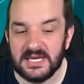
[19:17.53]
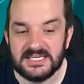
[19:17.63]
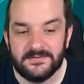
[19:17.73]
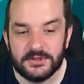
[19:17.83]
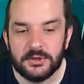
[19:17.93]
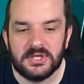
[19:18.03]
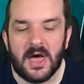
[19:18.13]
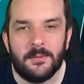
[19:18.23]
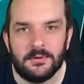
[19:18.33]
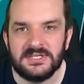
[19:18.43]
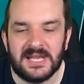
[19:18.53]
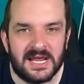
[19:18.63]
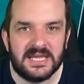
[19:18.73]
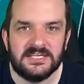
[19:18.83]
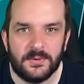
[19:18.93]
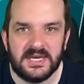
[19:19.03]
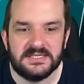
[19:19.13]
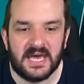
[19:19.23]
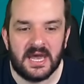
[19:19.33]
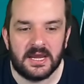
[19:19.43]
Because if I do Darwin or Solanke to
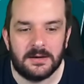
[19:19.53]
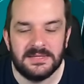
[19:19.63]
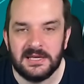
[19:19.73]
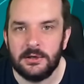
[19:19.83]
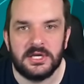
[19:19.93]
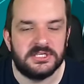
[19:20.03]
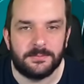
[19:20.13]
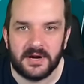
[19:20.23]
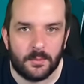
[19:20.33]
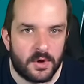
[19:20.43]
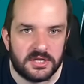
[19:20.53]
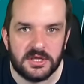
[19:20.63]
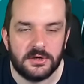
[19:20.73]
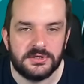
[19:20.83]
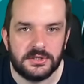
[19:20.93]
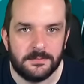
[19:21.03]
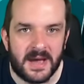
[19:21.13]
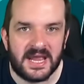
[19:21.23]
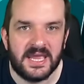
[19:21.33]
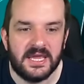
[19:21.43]
Isak, I'm then looking to bring one of those two
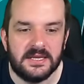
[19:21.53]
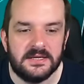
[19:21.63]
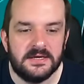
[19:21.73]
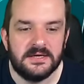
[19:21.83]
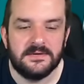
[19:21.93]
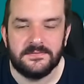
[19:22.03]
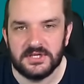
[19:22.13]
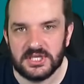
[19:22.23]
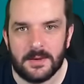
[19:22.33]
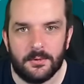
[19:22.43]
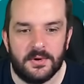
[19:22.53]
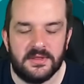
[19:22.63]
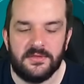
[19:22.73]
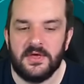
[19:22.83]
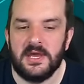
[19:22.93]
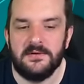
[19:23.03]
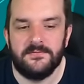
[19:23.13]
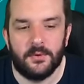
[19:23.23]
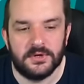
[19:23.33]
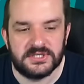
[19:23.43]
back in for the double in
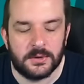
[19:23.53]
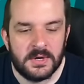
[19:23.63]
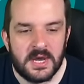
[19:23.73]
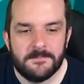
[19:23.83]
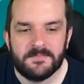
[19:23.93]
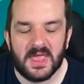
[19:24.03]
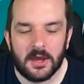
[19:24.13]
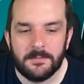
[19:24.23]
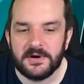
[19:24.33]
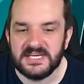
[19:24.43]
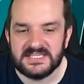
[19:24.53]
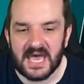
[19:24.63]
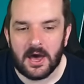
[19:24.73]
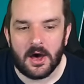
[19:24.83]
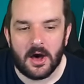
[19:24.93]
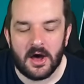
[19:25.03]
thirty-four. So I'm pretty set.